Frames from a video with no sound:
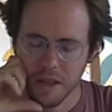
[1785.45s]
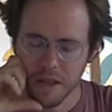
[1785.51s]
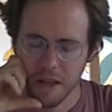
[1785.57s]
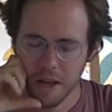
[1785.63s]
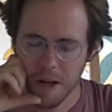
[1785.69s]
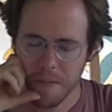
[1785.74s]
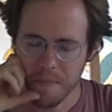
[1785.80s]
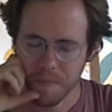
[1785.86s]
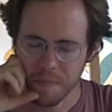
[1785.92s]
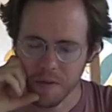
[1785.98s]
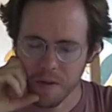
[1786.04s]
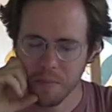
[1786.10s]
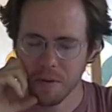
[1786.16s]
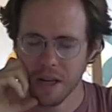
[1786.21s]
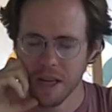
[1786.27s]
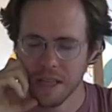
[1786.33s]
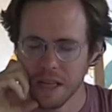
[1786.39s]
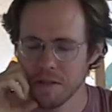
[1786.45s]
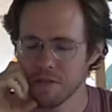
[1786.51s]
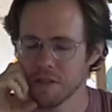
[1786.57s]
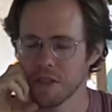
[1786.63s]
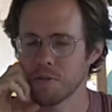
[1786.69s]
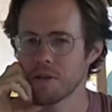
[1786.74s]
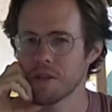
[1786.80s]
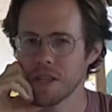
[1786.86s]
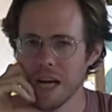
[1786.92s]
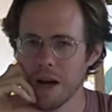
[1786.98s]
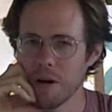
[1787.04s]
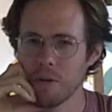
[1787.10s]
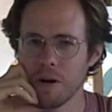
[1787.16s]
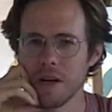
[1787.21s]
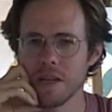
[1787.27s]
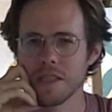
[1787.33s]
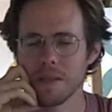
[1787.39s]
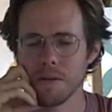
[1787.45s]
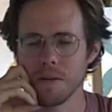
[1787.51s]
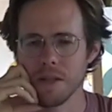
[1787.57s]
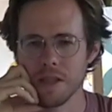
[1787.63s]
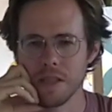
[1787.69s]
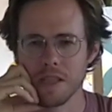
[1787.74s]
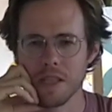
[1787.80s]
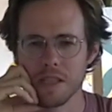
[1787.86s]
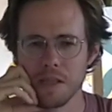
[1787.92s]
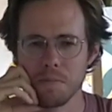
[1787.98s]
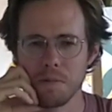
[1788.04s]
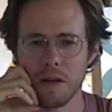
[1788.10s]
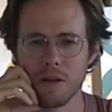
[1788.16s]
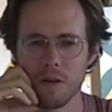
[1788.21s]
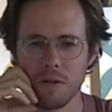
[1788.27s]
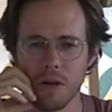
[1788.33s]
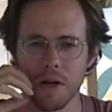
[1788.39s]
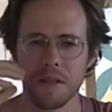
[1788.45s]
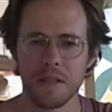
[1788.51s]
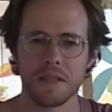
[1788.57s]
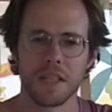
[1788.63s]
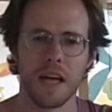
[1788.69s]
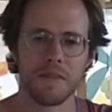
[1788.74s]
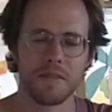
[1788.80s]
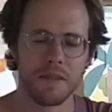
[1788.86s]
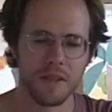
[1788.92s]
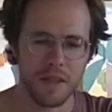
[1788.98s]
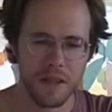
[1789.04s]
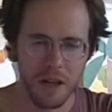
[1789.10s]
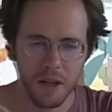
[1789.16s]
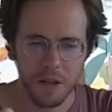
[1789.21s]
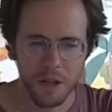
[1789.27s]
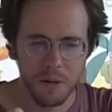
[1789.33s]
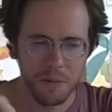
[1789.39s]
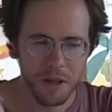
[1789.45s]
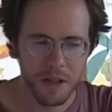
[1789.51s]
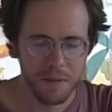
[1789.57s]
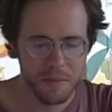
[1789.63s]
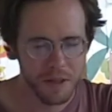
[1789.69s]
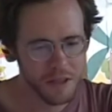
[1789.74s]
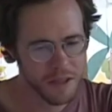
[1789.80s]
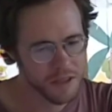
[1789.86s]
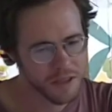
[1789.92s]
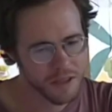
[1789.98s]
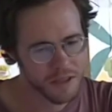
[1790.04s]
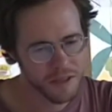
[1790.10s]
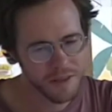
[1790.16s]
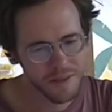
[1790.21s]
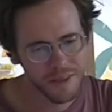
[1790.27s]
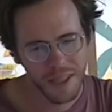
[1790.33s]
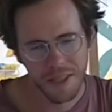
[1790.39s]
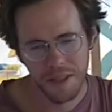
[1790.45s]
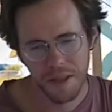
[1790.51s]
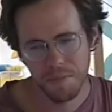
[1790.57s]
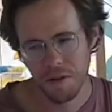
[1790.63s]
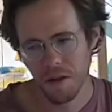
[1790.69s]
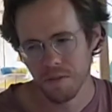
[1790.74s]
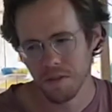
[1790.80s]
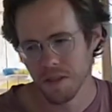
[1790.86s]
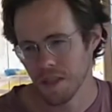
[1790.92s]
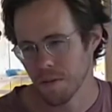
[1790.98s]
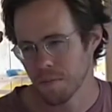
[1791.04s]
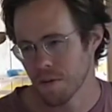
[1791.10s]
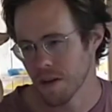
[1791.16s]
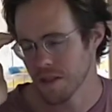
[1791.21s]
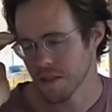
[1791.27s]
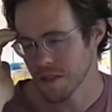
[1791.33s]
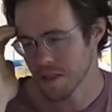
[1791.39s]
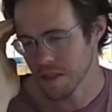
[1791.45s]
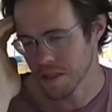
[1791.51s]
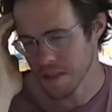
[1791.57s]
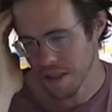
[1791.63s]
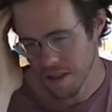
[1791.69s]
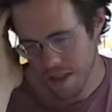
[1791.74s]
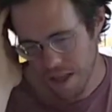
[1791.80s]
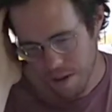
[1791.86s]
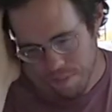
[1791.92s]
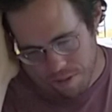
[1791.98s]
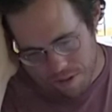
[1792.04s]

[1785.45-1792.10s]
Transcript: But I definitely would not want something like the Tesla Powerwall that's everything all in one because, yeah, they probably sell parts and things like that,